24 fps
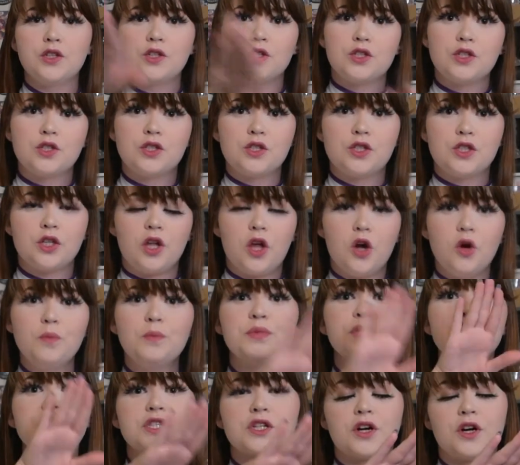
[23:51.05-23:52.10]
slope
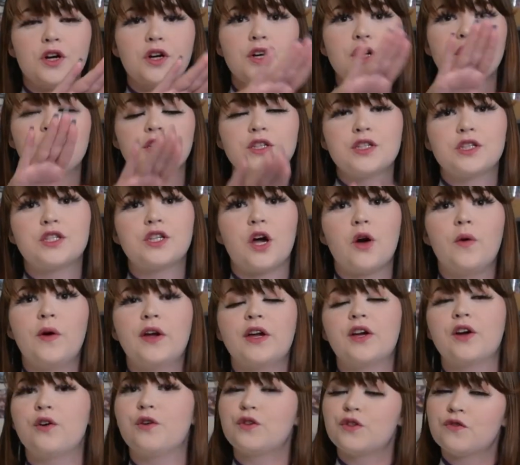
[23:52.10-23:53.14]
skirt, so
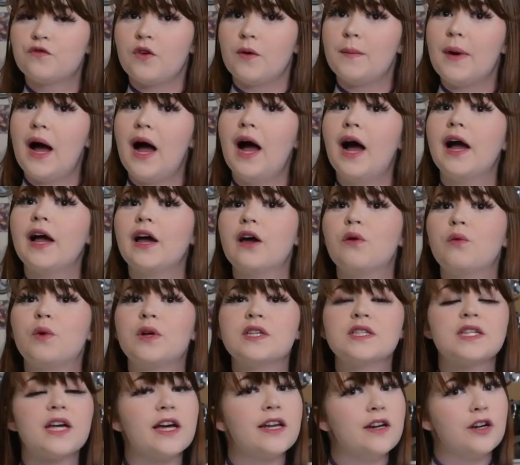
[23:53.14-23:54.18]
it goes from high on
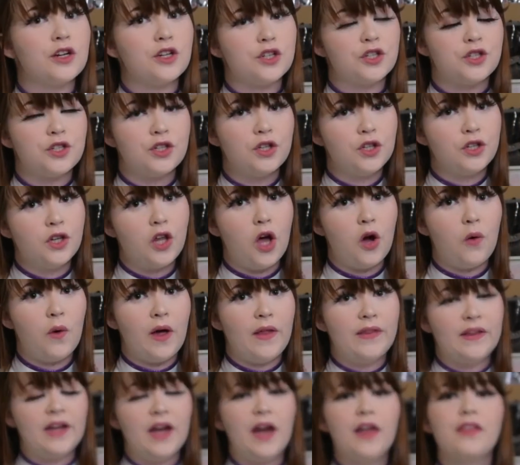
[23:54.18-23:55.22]
one side to low
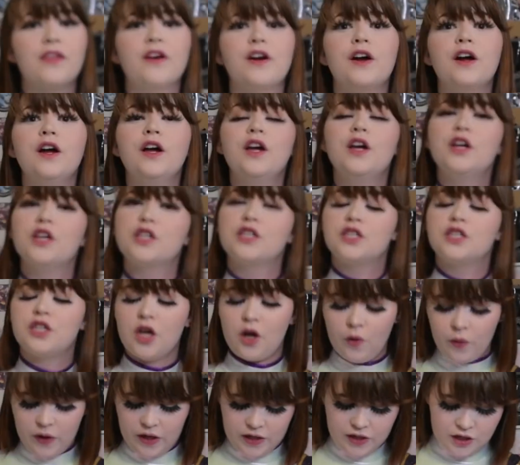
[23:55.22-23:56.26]
on the other,
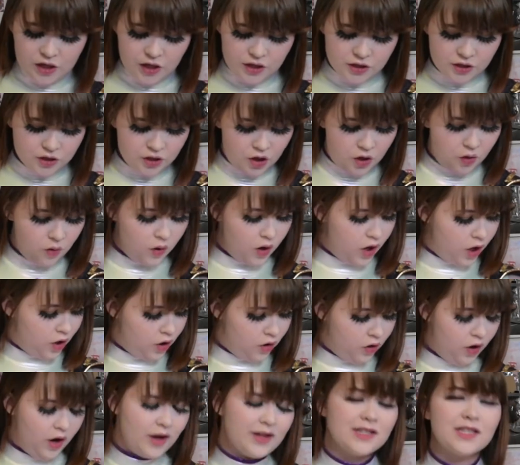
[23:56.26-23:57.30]
so it does go
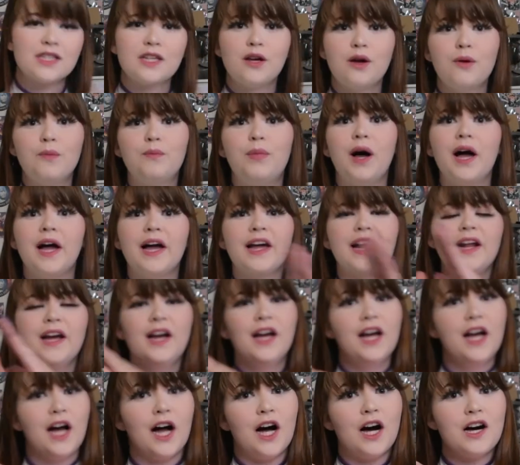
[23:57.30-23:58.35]
across. But
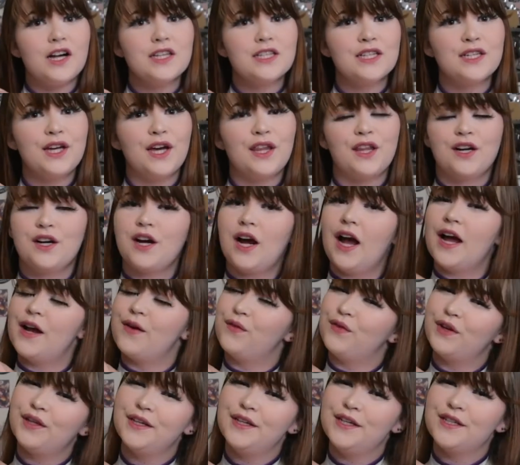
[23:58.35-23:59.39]
altogether, I
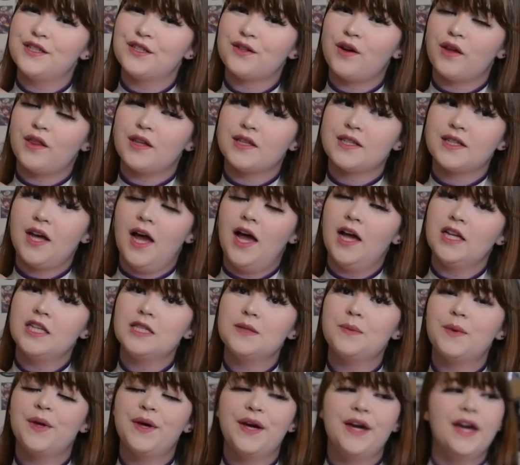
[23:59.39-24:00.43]
really enjoyed this
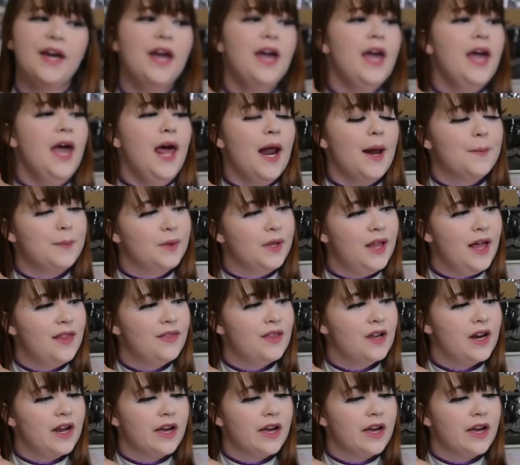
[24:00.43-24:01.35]
cosplay, and I'm glad that I